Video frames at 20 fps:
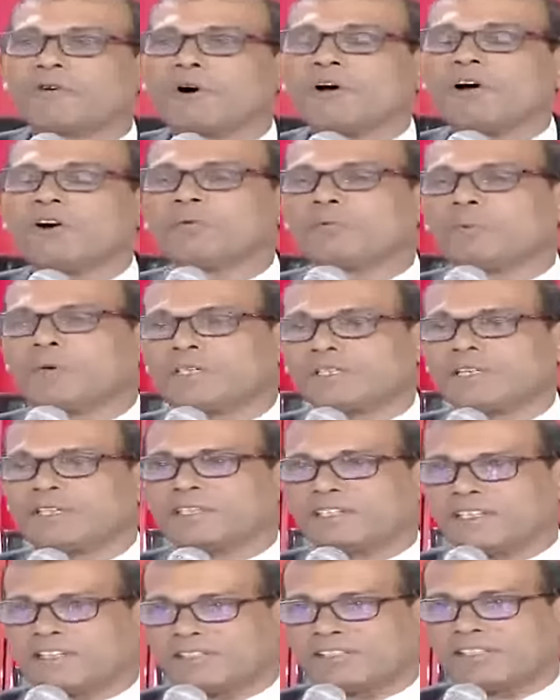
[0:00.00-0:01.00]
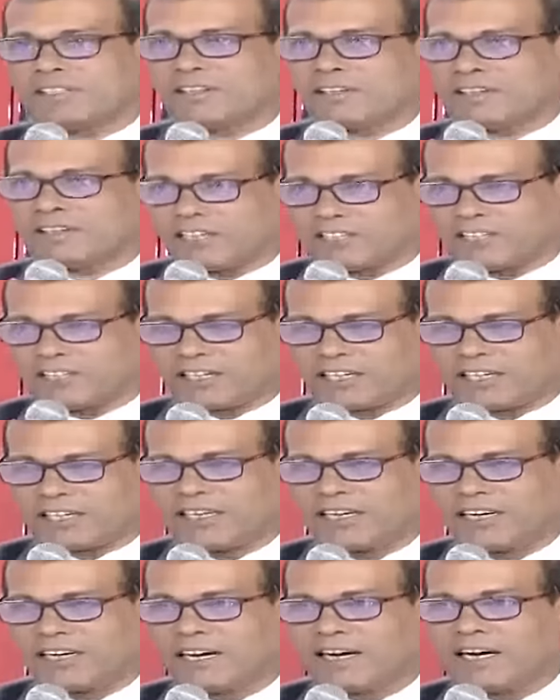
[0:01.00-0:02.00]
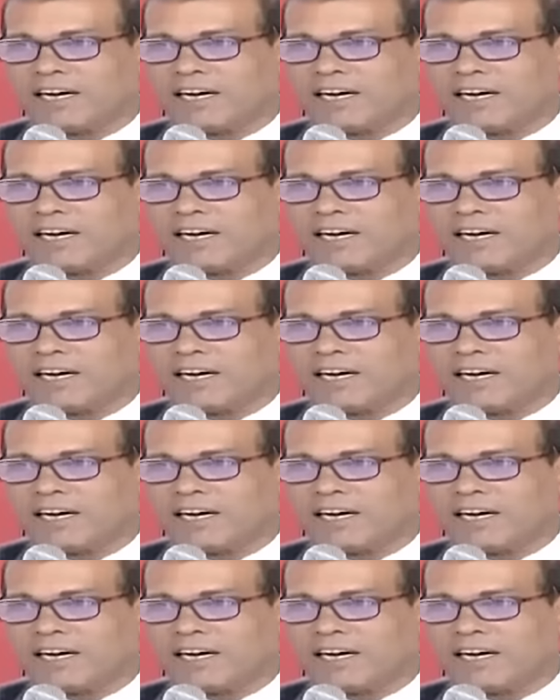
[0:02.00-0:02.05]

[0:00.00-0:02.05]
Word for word: gone with this rhetoric.